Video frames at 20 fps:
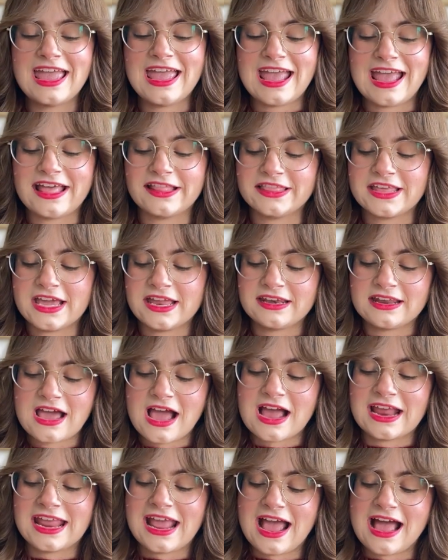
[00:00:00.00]
And then
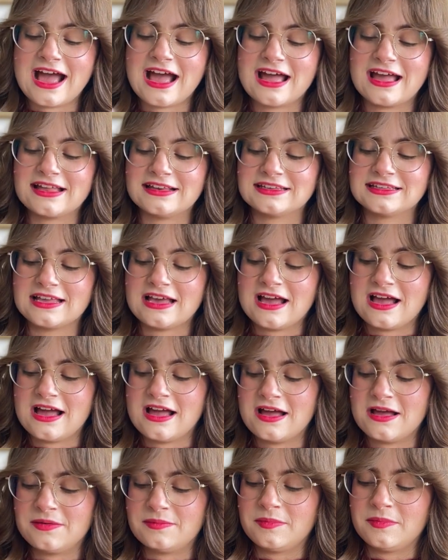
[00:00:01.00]
I had
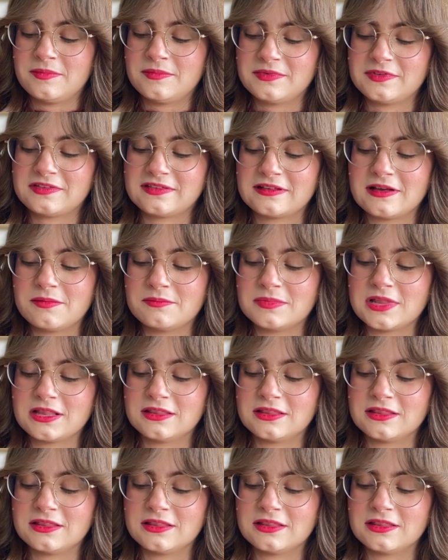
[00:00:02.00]
some